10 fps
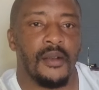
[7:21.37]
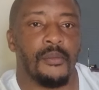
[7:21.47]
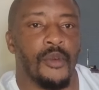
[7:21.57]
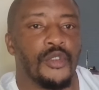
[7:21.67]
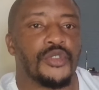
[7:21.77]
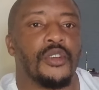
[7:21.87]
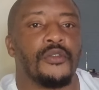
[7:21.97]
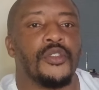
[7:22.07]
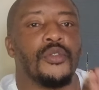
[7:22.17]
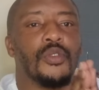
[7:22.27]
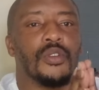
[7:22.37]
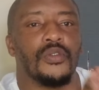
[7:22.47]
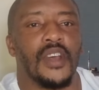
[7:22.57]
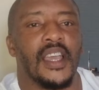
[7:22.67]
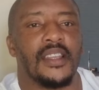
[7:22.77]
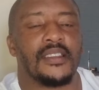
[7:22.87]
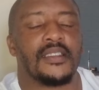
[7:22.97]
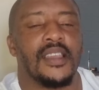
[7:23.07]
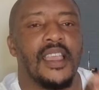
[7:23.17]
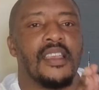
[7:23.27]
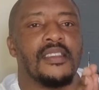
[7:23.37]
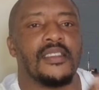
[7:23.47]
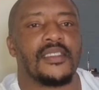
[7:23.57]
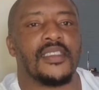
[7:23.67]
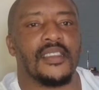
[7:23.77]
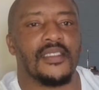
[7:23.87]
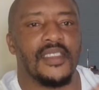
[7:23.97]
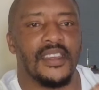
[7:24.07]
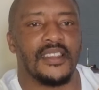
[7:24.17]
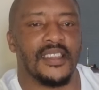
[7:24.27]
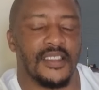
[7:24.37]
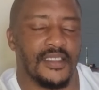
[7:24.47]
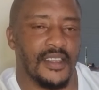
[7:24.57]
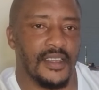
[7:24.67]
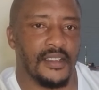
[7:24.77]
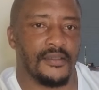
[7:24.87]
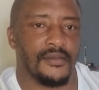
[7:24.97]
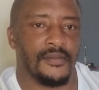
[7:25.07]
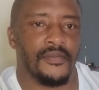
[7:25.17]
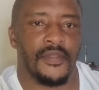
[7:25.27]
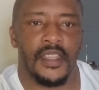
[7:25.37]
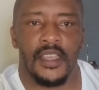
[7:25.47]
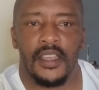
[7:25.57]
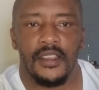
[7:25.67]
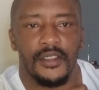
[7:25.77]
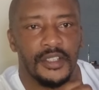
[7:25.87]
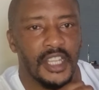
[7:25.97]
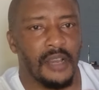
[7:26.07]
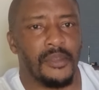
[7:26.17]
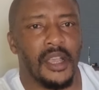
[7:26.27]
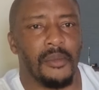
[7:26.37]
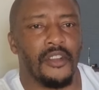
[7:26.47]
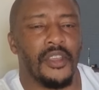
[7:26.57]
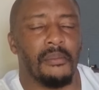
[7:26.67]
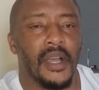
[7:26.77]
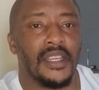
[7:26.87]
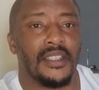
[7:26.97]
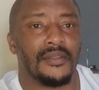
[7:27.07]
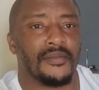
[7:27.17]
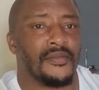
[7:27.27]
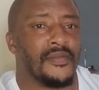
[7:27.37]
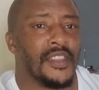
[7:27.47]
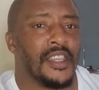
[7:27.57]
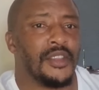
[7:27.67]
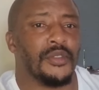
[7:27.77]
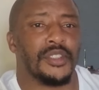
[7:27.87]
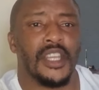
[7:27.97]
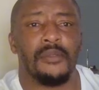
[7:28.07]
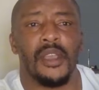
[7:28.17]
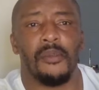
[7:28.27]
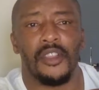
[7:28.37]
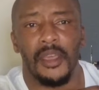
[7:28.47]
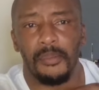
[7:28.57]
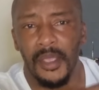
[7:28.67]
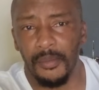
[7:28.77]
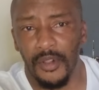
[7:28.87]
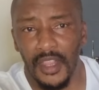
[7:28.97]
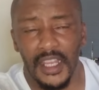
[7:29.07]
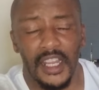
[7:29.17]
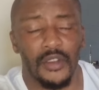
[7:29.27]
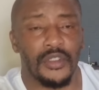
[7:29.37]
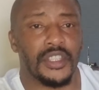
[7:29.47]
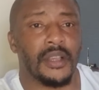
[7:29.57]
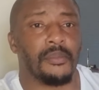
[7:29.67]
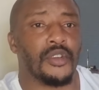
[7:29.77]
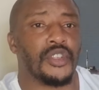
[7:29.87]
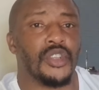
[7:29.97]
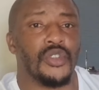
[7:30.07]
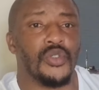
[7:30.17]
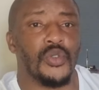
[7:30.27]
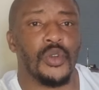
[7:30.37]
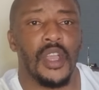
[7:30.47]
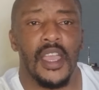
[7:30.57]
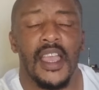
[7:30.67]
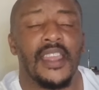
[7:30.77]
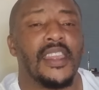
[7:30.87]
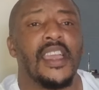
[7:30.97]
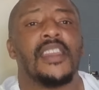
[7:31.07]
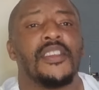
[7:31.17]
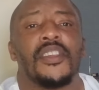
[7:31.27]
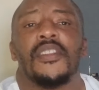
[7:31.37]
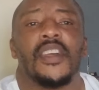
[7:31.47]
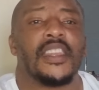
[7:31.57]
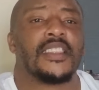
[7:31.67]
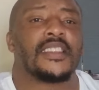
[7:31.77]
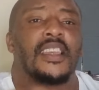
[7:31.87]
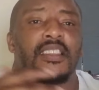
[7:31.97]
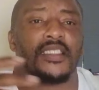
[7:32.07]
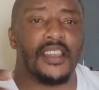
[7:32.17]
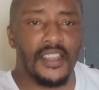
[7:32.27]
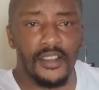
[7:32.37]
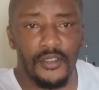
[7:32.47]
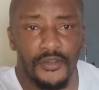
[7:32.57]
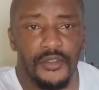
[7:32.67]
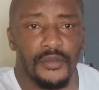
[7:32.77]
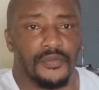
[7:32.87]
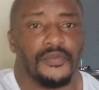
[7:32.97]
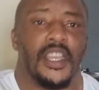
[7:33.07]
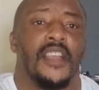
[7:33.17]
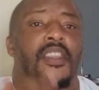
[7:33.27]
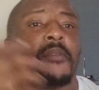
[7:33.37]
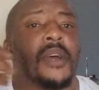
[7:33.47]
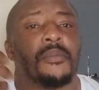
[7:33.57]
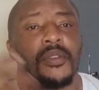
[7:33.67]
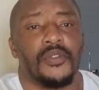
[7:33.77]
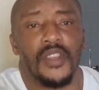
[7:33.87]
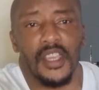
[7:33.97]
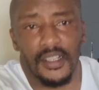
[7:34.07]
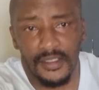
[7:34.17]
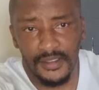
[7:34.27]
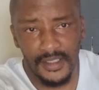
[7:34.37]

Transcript: Most of you will write anything that is external. You'll tell me about the money. You'll tell me about the people that are not supporting you and anything that is external of you. And they might be real,